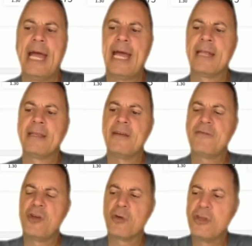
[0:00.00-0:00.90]
And
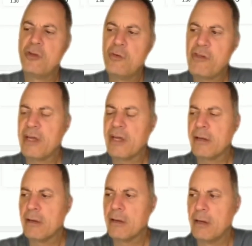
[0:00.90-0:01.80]
if you're
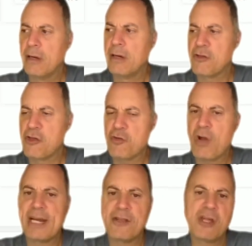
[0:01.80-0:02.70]
using a
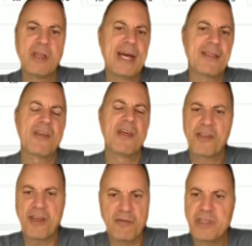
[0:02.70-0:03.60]
strategy that's
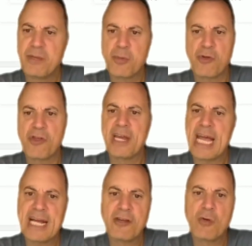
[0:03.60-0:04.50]

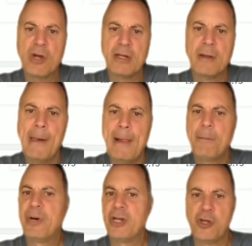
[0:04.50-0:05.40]
70% accurate,
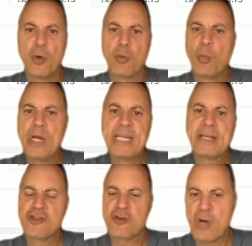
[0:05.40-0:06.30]
but your
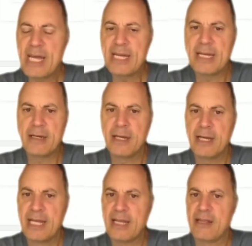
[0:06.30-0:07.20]
winning trade
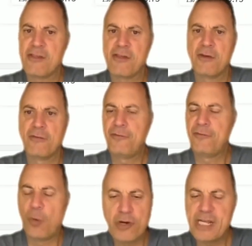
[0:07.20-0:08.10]
is
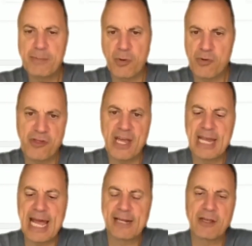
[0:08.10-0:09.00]

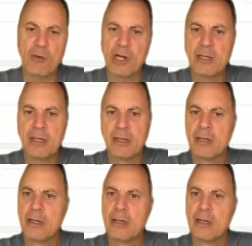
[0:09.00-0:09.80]
40% accurate,